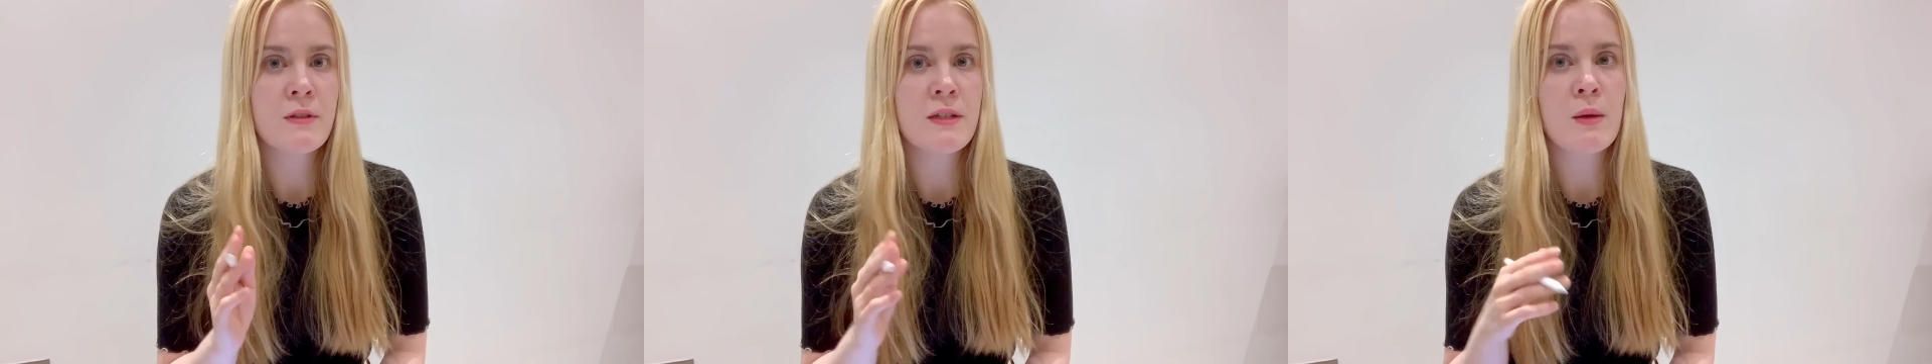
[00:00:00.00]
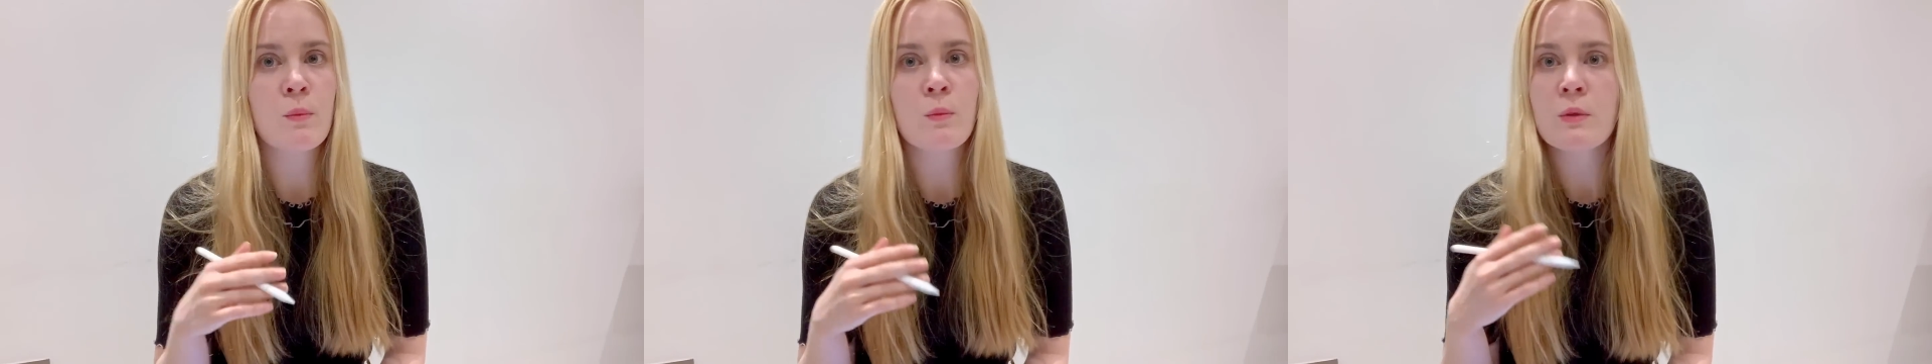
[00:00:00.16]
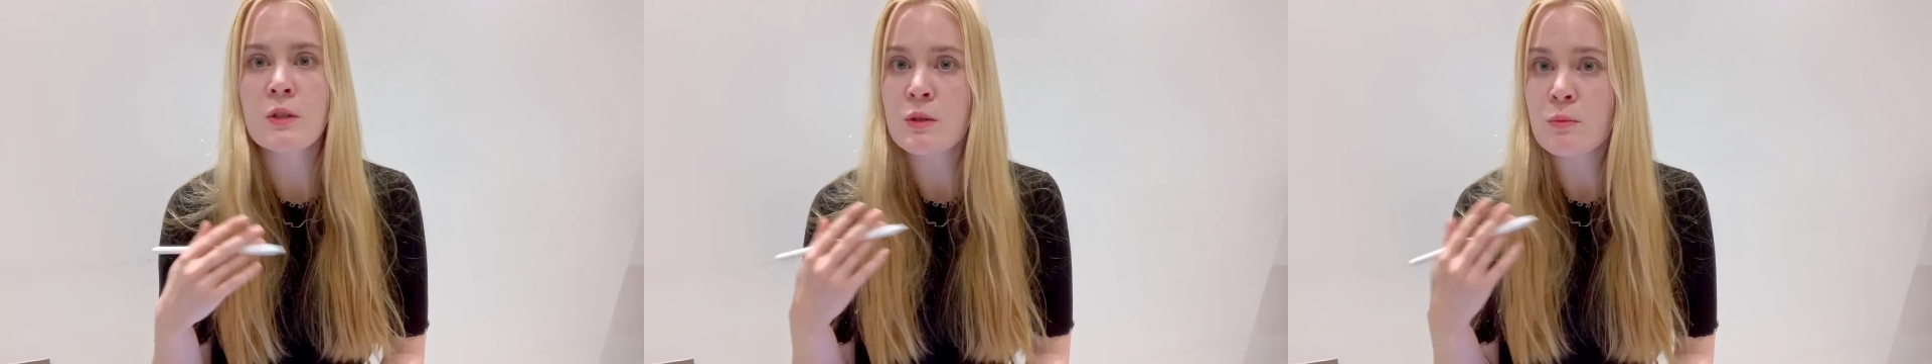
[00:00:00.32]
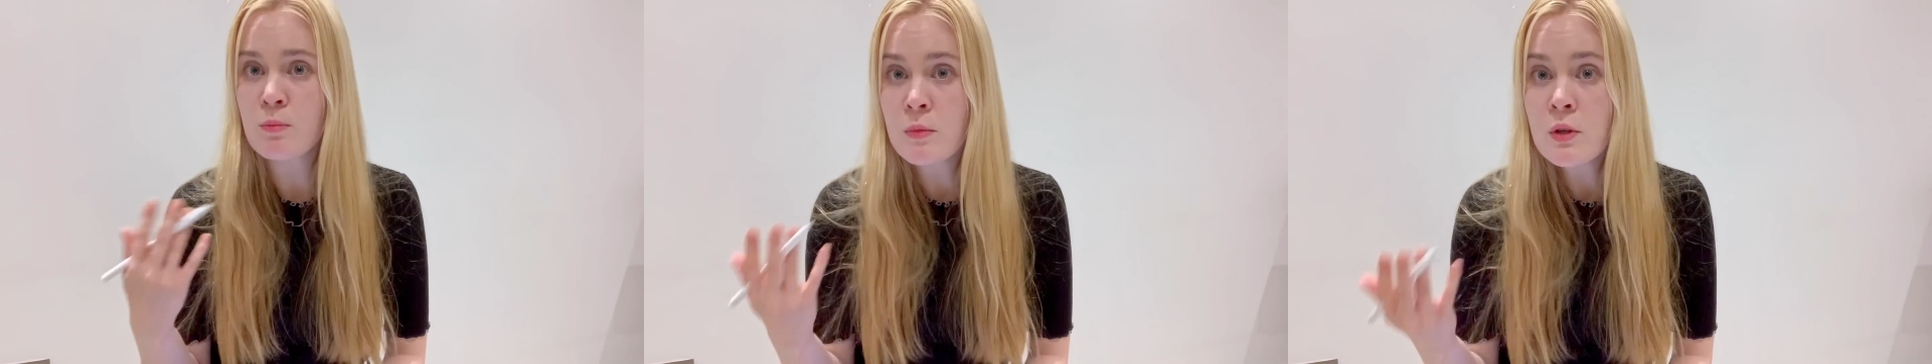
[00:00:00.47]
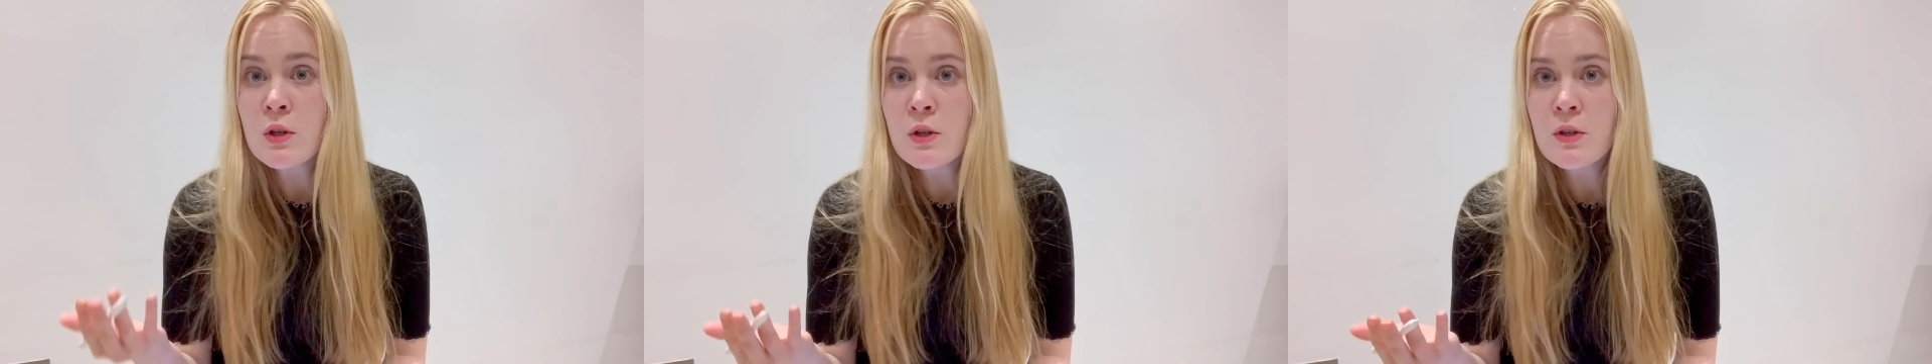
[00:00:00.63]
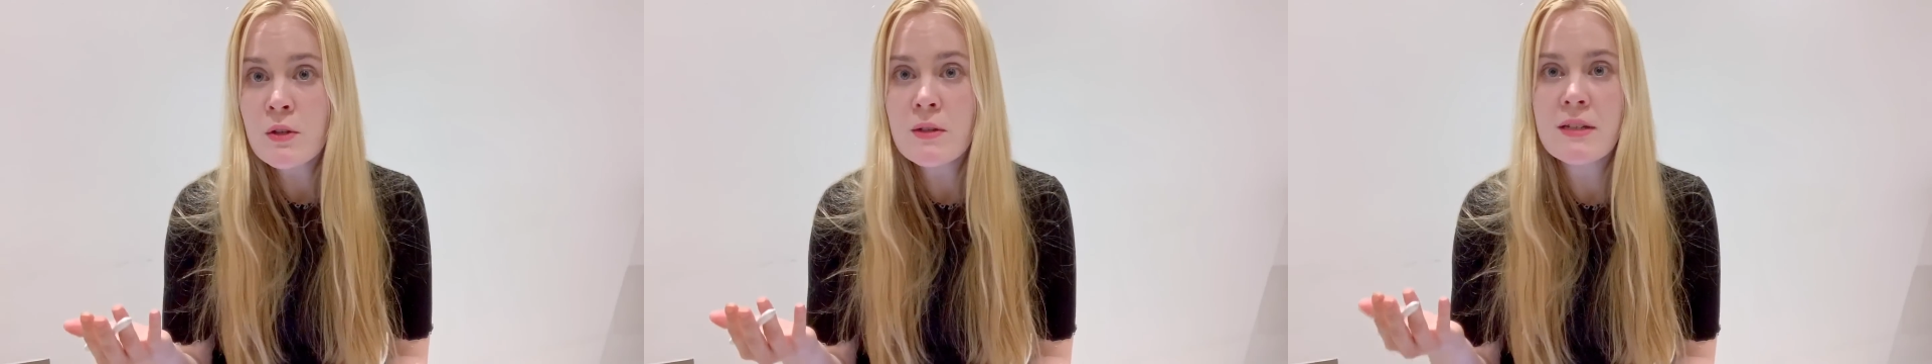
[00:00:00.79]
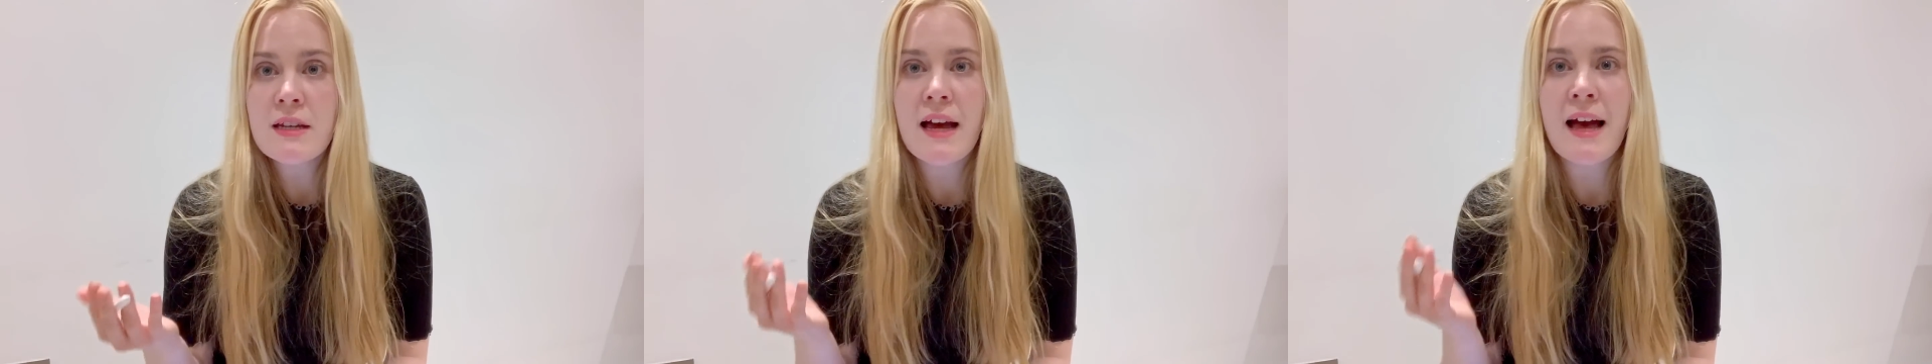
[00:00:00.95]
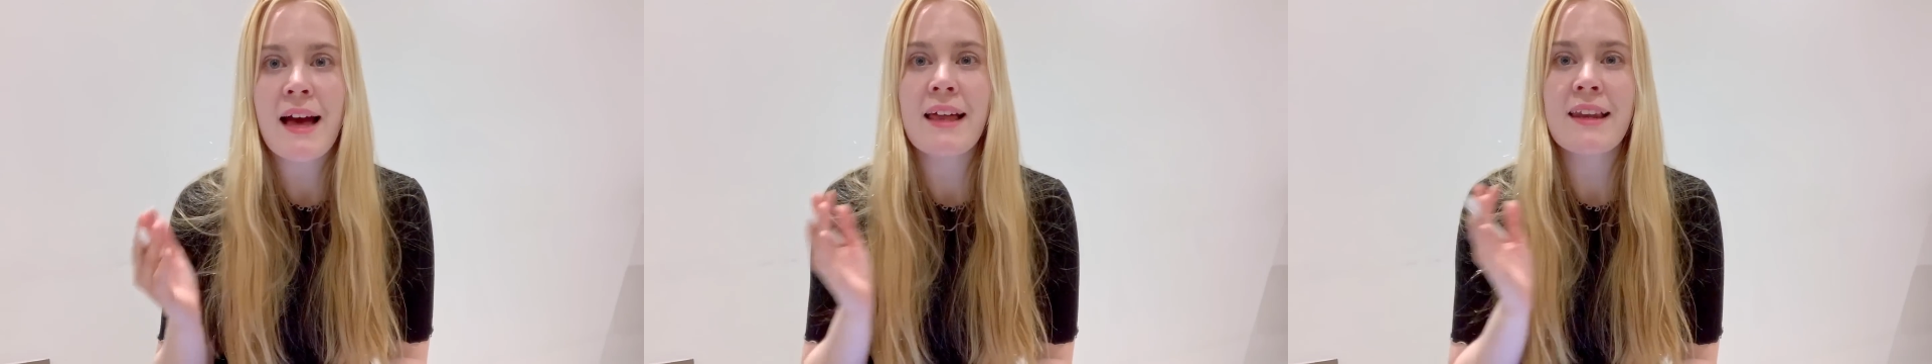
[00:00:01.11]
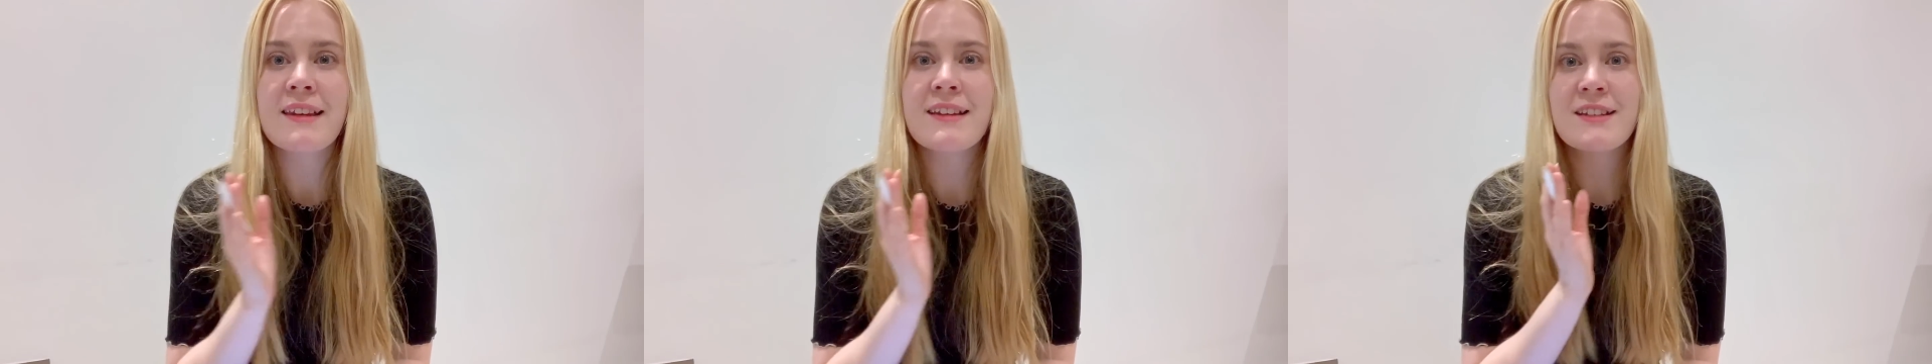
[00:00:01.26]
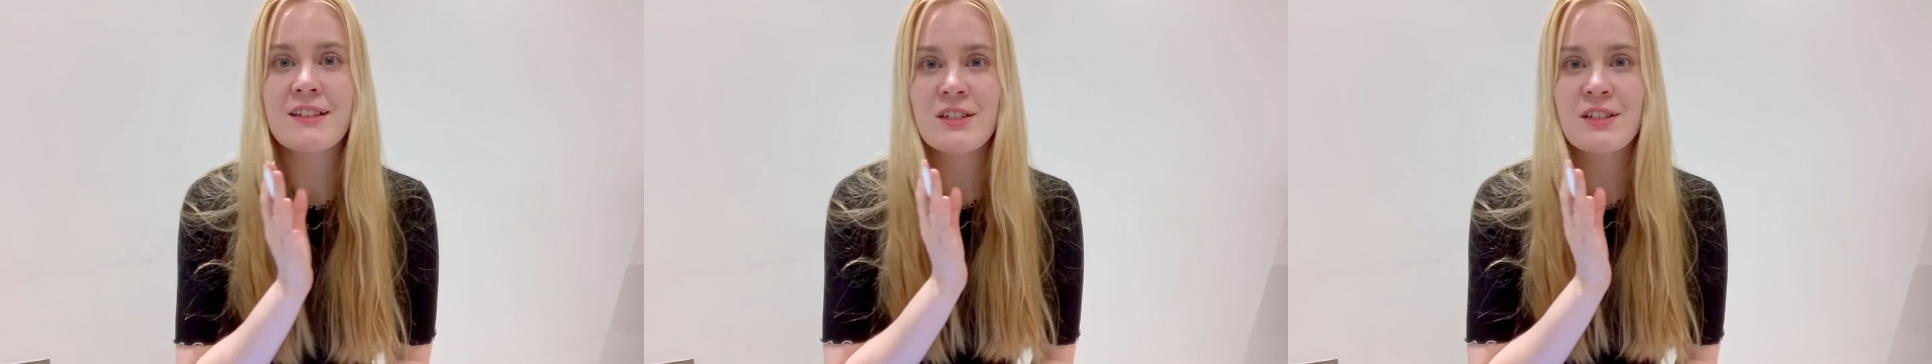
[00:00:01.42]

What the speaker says: someone's mood and